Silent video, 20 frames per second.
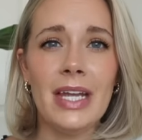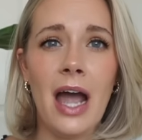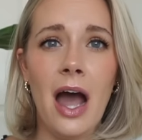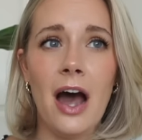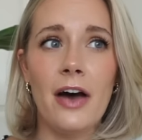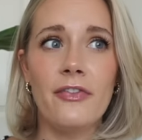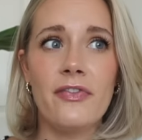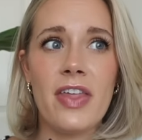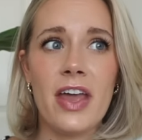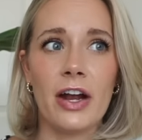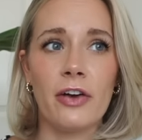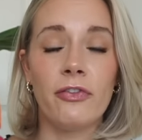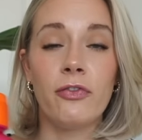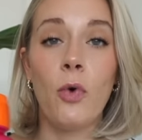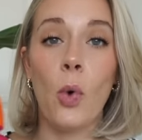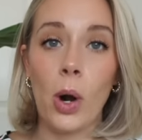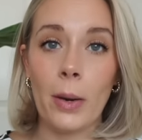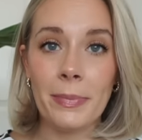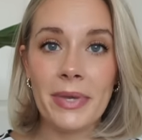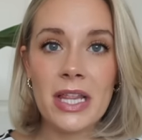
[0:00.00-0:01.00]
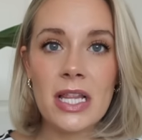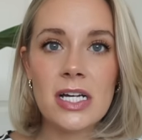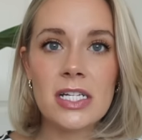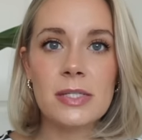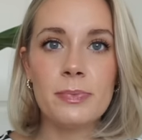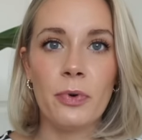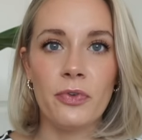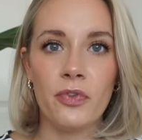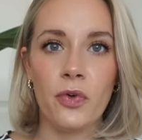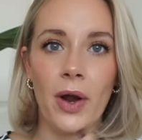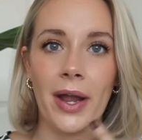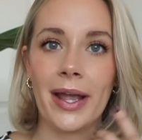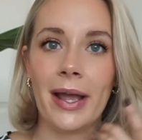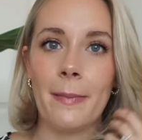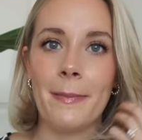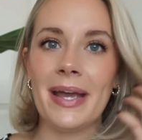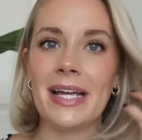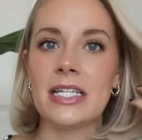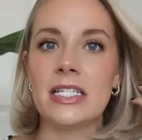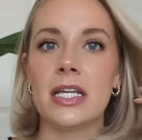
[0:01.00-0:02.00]
of their formulas before I
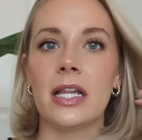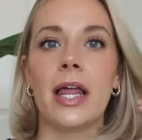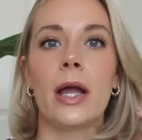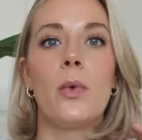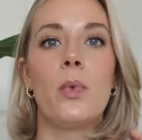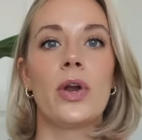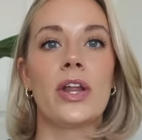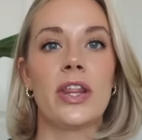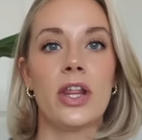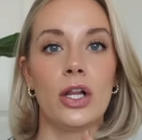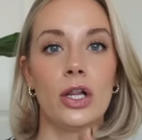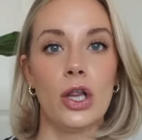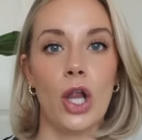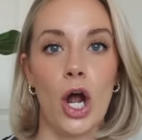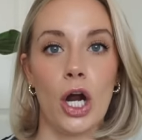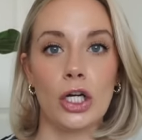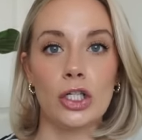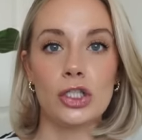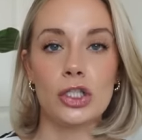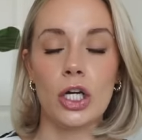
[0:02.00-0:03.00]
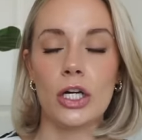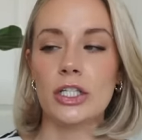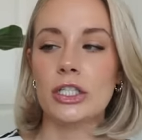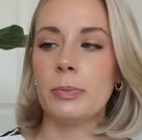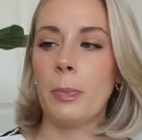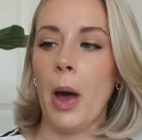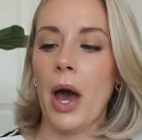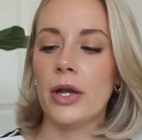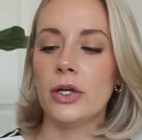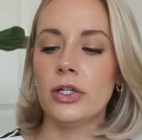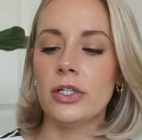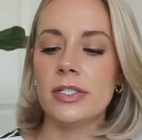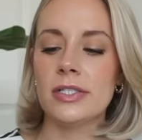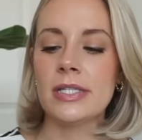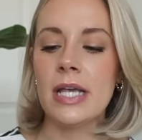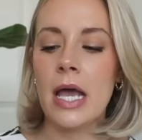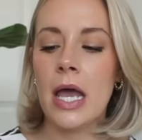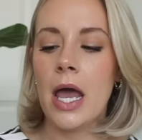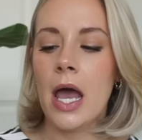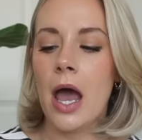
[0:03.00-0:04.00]
commit to like one of the large, large bottles
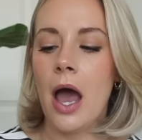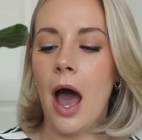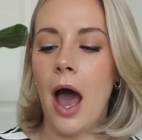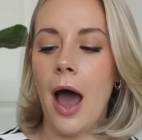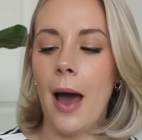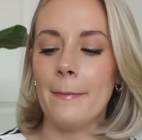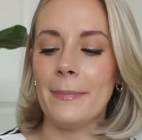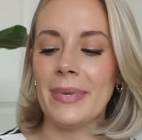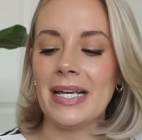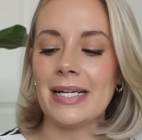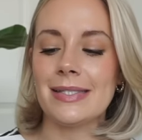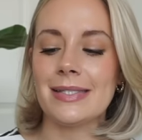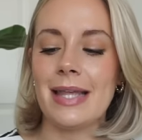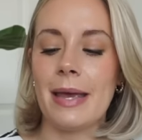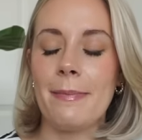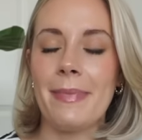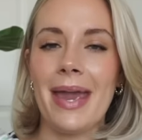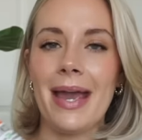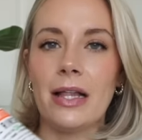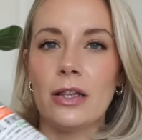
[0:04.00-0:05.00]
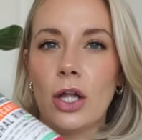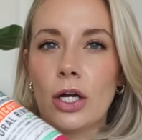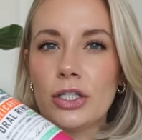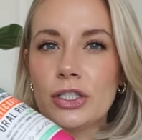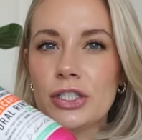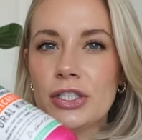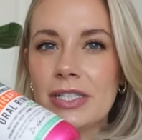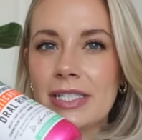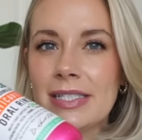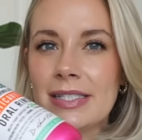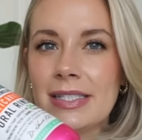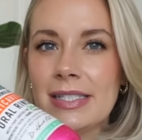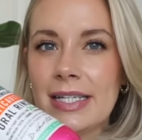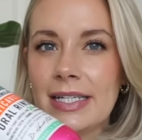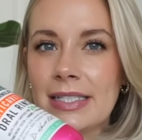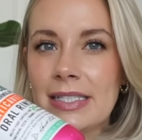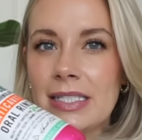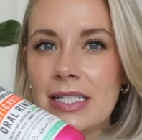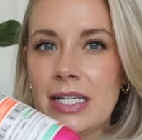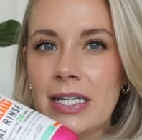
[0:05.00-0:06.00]
um, because they make larger than
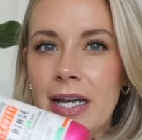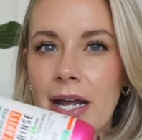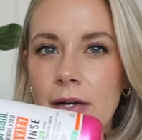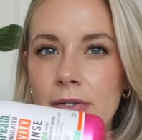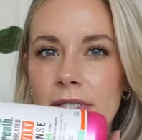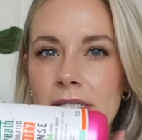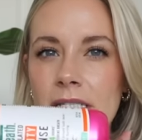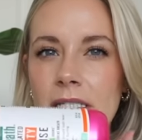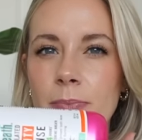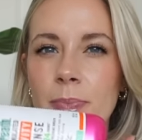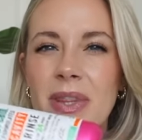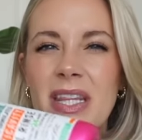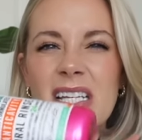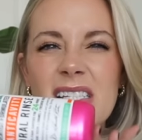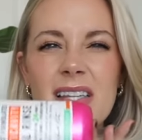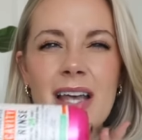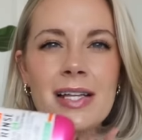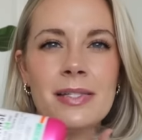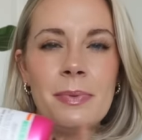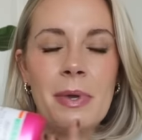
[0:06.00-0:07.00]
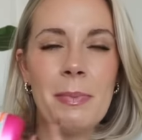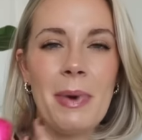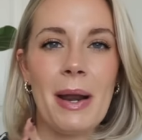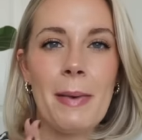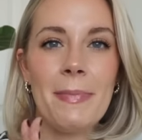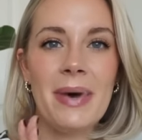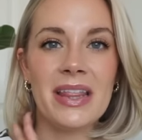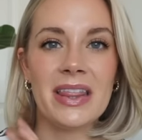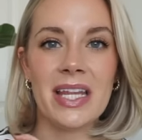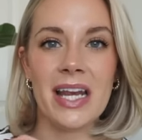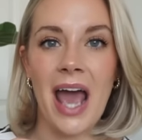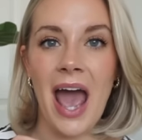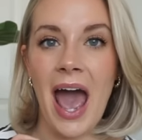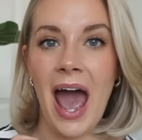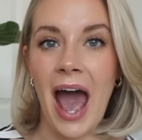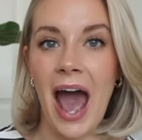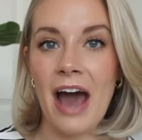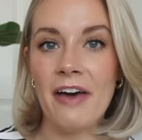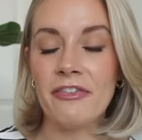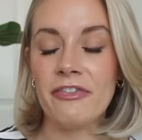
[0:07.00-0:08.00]
16 ounces. But these last me about a month and a
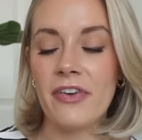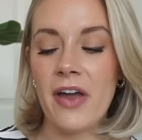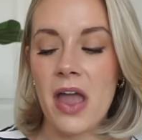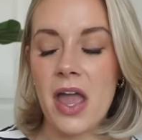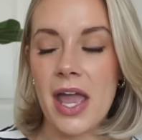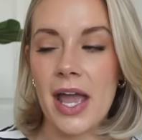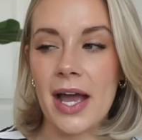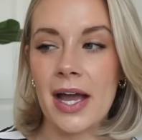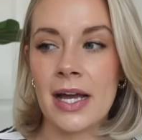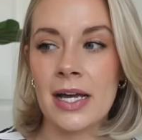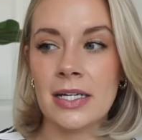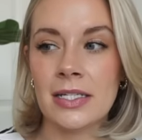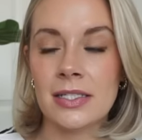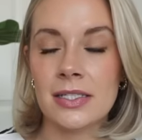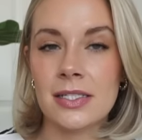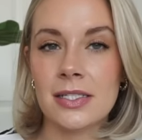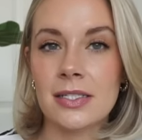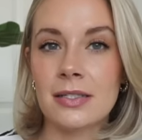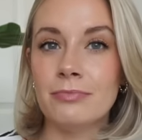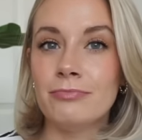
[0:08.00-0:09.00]
half and